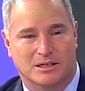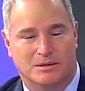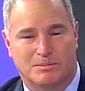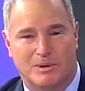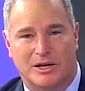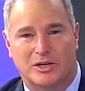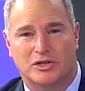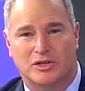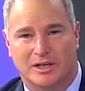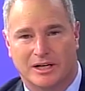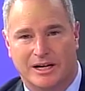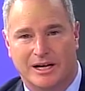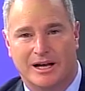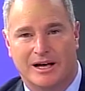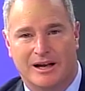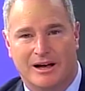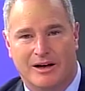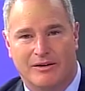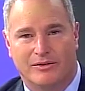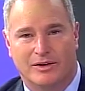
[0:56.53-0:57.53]
especially
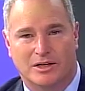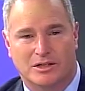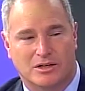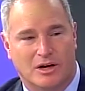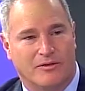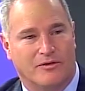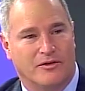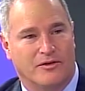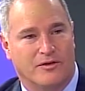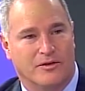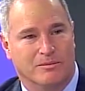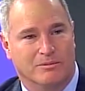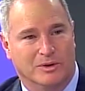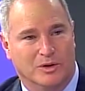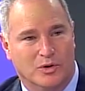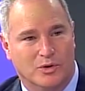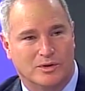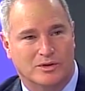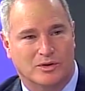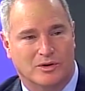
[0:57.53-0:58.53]
if they suffer
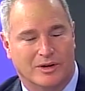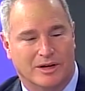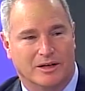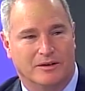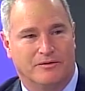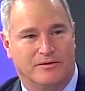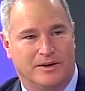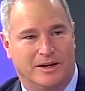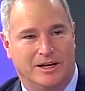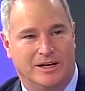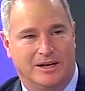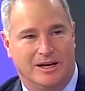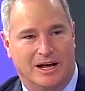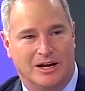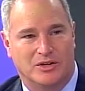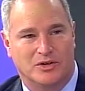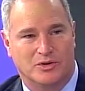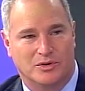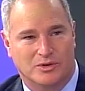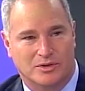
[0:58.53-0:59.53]
from loose or ill-fitting
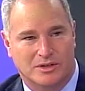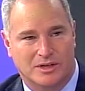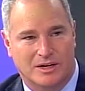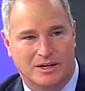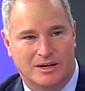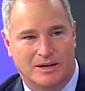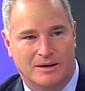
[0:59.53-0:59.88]
dentures.